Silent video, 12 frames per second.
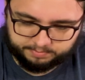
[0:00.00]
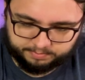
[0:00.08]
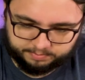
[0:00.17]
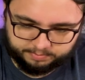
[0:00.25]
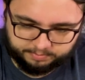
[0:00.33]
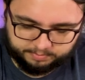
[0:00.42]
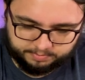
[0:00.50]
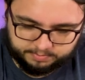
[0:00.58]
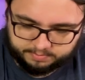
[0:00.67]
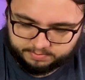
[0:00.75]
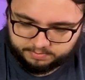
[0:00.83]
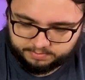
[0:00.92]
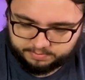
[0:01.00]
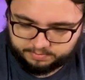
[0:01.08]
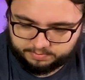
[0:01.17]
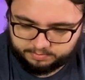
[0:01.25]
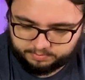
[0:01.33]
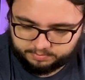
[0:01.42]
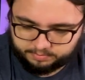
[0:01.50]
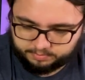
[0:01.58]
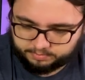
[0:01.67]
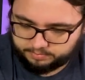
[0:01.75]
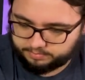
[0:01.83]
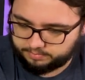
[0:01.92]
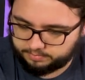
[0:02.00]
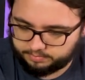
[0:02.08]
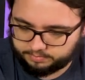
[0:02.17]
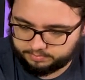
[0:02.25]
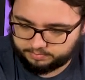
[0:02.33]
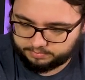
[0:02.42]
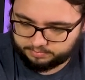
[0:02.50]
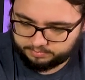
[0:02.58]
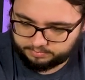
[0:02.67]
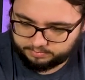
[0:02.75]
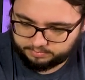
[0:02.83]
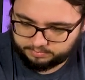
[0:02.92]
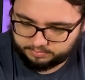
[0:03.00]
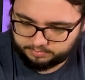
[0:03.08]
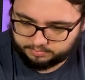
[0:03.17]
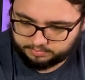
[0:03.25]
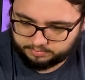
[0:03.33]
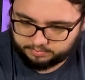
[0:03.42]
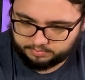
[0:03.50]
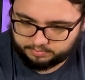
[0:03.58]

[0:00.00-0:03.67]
(not speaking)